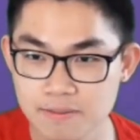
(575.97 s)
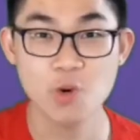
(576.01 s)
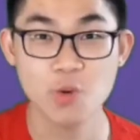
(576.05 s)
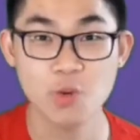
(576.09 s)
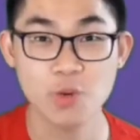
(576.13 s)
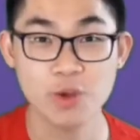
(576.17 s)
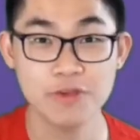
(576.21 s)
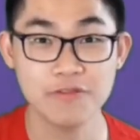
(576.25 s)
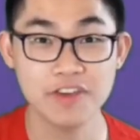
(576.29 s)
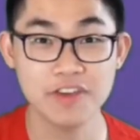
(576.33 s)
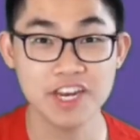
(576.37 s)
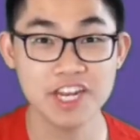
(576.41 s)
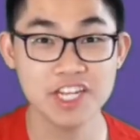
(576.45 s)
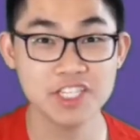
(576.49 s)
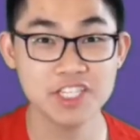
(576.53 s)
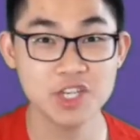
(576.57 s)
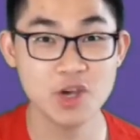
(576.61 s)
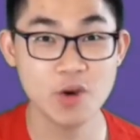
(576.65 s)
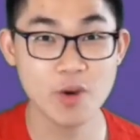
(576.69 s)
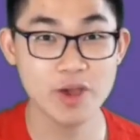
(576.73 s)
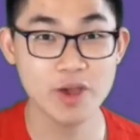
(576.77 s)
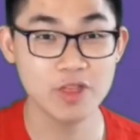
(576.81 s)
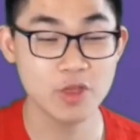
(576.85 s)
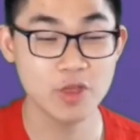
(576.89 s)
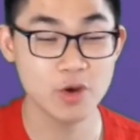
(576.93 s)
We finish
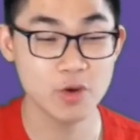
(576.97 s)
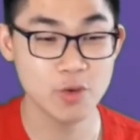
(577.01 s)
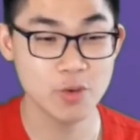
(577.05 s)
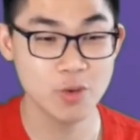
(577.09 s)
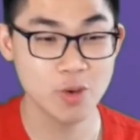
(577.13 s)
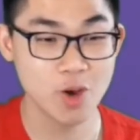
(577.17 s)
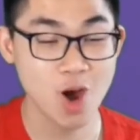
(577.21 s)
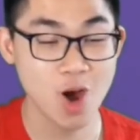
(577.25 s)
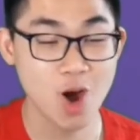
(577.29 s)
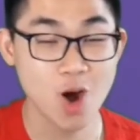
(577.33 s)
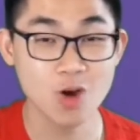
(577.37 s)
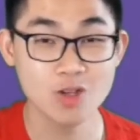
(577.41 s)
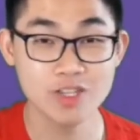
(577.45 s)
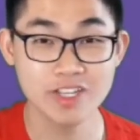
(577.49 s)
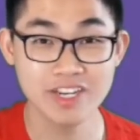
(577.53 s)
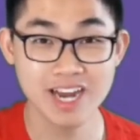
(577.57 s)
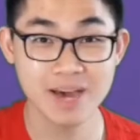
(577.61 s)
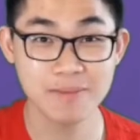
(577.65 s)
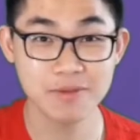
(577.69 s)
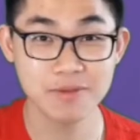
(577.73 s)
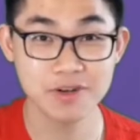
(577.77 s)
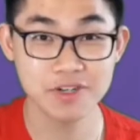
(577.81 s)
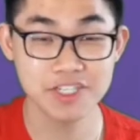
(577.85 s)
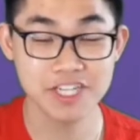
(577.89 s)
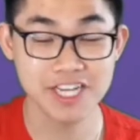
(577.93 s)
going through all the
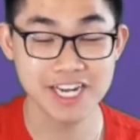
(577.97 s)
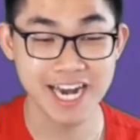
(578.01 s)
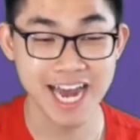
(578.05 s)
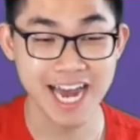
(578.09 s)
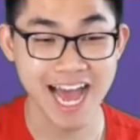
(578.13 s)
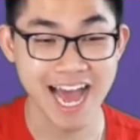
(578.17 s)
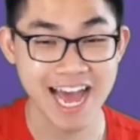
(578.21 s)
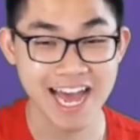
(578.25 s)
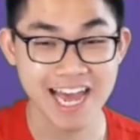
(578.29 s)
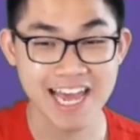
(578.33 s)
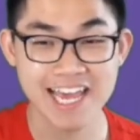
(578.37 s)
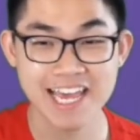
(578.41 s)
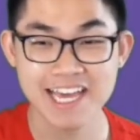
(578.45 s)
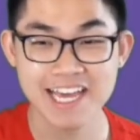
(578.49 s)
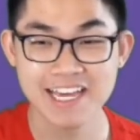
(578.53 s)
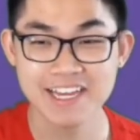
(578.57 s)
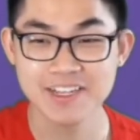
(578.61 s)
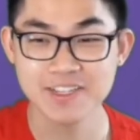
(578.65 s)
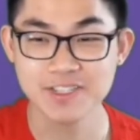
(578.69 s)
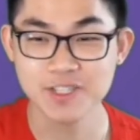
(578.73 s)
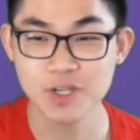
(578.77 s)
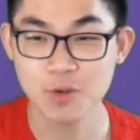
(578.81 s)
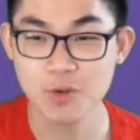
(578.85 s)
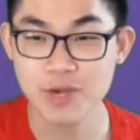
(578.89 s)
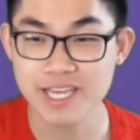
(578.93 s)
numbers in I,
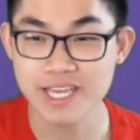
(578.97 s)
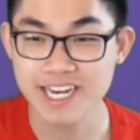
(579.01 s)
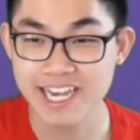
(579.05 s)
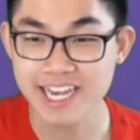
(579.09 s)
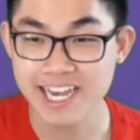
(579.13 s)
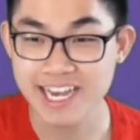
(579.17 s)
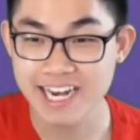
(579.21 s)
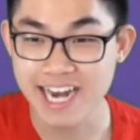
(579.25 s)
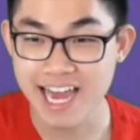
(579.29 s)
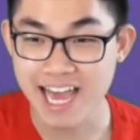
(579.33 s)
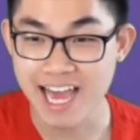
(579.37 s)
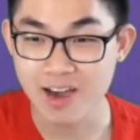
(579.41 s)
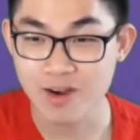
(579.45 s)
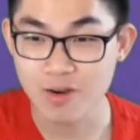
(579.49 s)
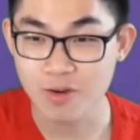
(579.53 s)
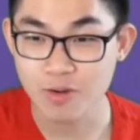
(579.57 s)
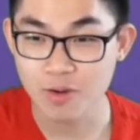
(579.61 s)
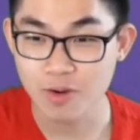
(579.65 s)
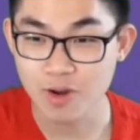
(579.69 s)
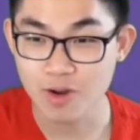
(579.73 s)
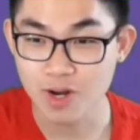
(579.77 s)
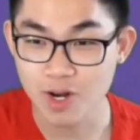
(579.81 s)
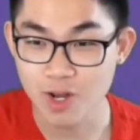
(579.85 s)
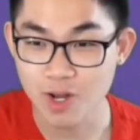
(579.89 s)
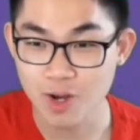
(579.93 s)
so we can now
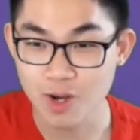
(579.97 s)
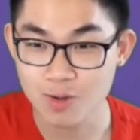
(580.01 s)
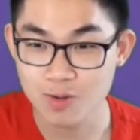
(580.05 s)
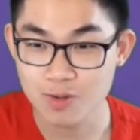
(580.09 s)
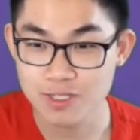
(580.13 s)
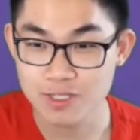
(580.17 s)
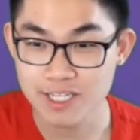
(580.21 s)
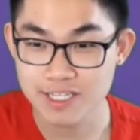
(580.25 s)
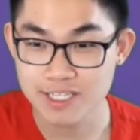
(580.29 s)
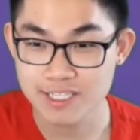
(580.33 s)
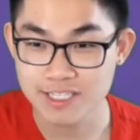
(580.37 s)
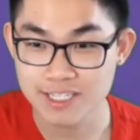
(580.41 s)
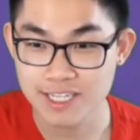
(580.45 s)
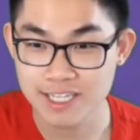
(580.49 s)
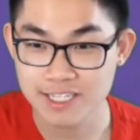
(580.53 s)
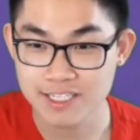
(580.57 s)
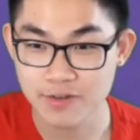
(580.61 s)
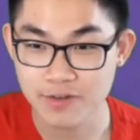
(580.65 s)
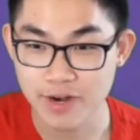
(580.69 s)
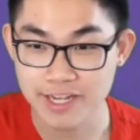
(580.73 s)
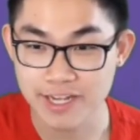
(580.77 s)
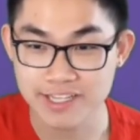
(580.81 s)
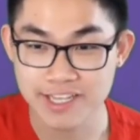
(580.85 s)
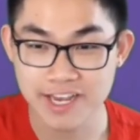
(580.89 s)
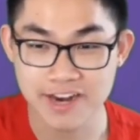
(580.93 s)
close this list
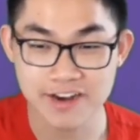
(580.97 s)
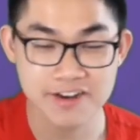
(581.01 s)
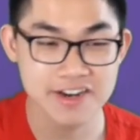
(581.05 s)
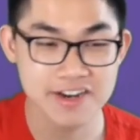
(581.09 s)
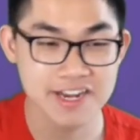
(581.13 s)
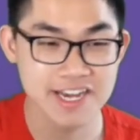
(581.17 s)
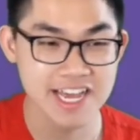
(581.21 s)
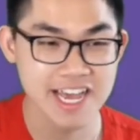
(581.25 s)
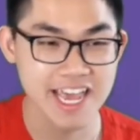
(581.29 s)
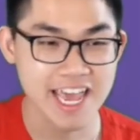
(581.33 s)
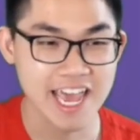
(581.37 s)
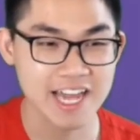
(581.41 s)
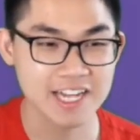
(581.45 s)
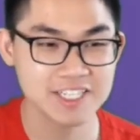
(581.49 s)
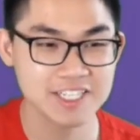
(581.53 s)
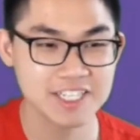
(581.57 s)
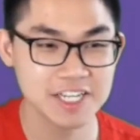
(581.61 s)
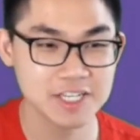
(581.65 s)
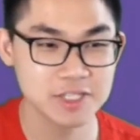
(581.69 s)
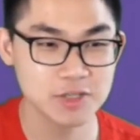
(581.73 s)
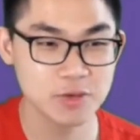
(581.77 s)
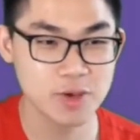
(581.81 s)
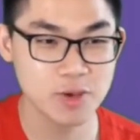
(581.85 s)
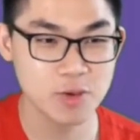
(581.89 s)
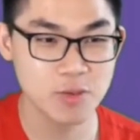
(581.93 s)
right there, and
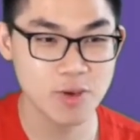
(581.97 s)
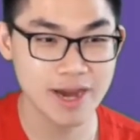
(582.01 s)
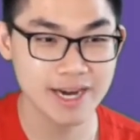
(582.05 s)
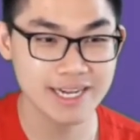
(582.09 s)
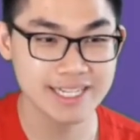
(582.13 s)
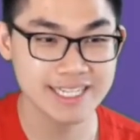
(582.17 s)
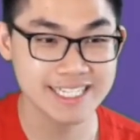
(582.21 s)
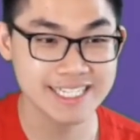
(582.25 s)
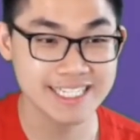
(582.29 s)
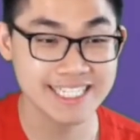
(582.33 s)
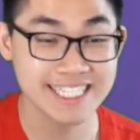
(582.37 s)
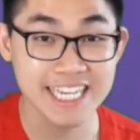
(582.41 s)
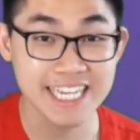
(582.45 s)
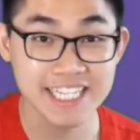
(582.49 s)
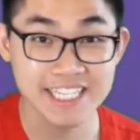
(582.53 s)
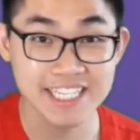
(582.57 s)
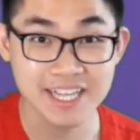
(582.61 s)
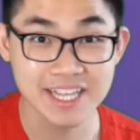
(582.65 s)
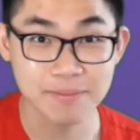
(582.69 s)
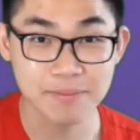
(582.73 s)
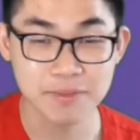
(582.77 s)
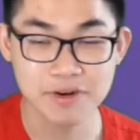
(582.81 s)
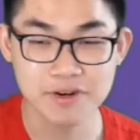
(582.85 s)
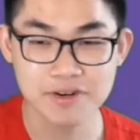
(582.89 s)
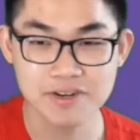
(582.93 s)
since we want the 6th
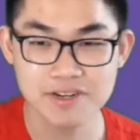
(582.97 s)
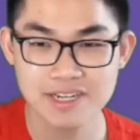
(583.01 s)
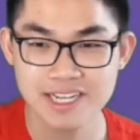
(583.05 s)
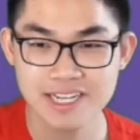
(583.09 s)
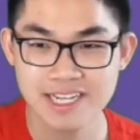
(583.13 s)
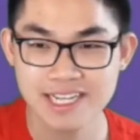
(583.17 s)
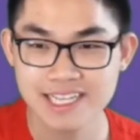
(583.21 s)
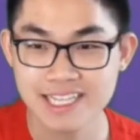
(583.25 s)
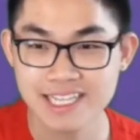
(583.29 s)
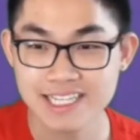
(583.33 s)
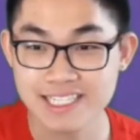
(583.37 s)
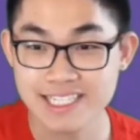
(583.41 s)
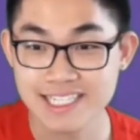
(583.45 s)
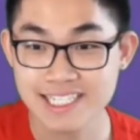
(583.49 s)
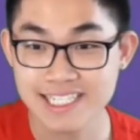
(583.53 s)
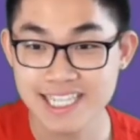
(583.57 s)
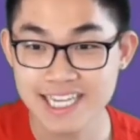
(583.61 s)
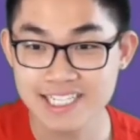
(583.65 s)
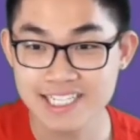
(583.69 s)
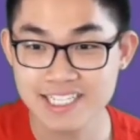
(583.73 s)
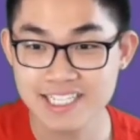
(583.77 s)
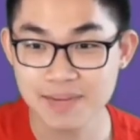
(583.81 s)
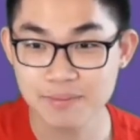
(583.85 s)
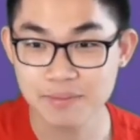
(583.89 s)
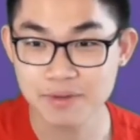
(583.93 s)

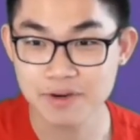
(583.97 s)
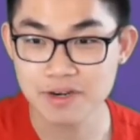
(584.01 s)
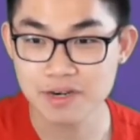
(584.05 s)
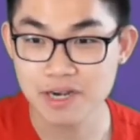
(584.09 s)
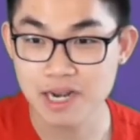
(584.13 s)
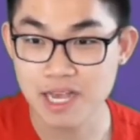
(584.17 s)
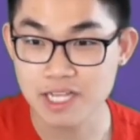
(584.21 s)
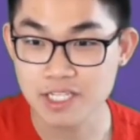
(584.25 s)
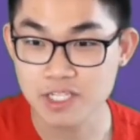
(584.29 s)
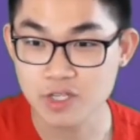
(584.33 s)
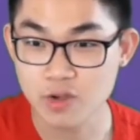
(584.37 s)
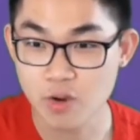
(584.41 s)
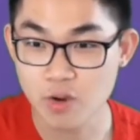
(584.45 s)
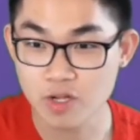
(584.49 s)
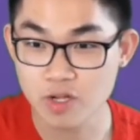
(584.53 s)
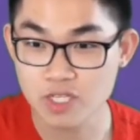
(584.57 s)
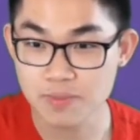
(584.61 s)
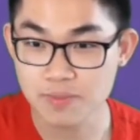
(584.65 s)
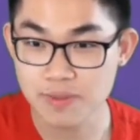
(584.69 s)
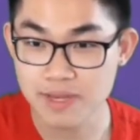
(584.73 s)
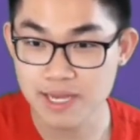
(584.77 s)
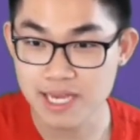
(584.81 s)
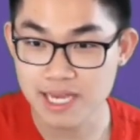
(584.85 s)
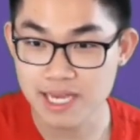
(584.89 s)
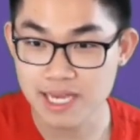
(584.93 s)
number is going to
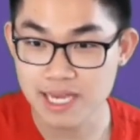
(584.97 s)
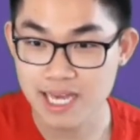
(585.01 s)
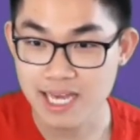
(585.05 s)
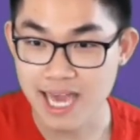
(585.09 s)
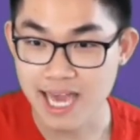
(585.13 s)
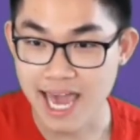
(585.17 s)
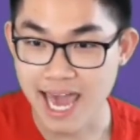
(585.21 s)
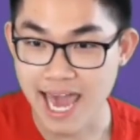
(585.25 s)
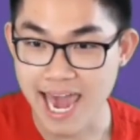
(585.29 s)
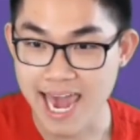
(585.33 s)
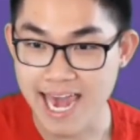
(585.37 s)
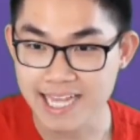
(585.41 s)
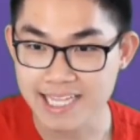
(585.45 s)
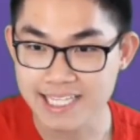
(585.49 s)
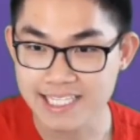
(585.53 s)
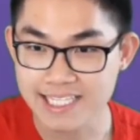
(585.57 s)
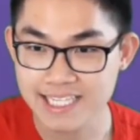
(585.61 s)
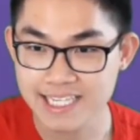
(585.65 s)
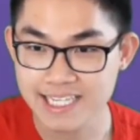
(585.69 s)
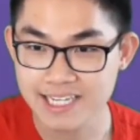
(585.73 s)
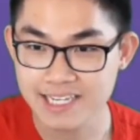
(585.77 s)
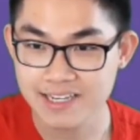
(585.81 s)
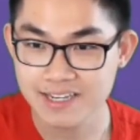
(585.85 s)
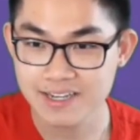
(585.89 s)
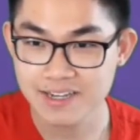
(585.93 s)
be 8,
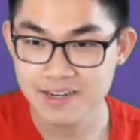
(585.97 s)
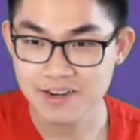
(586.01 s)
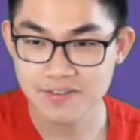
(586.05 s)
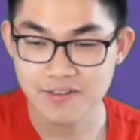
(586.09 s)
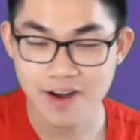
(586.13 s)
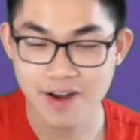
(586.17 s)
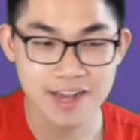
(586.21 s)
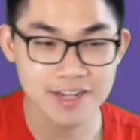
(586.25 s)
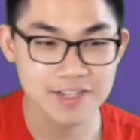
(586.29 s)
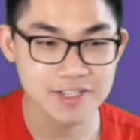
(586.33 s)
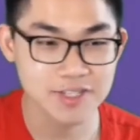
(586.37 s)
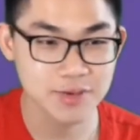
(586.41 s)
right?